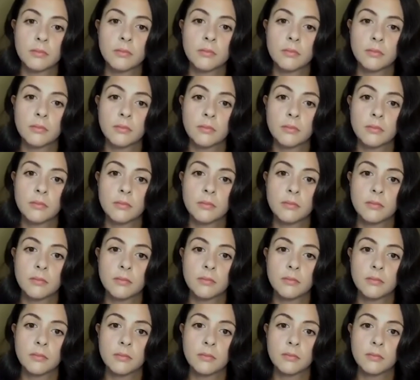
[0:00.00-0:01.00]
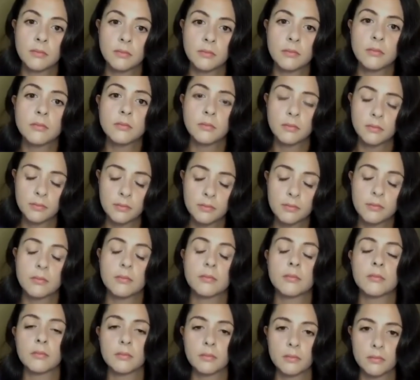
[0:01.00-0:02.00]

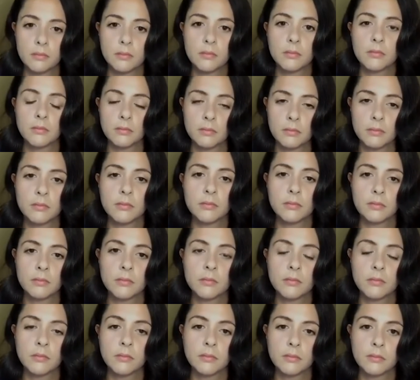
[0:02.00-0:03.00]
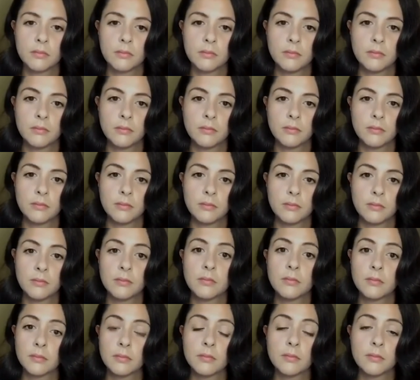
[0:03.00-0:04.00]

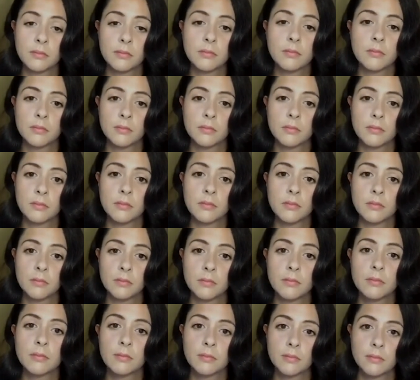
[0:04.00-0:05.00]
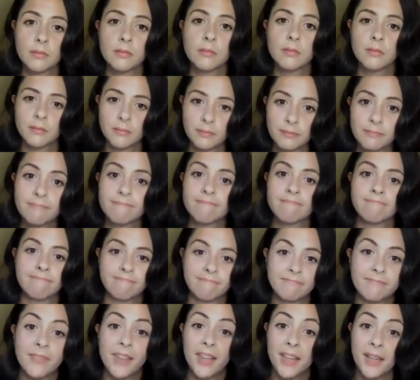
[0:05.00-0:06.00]

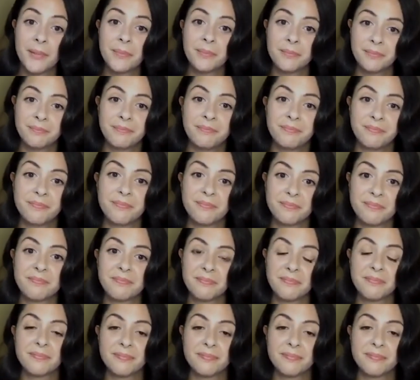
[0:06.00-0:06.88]
The person shown says nothing.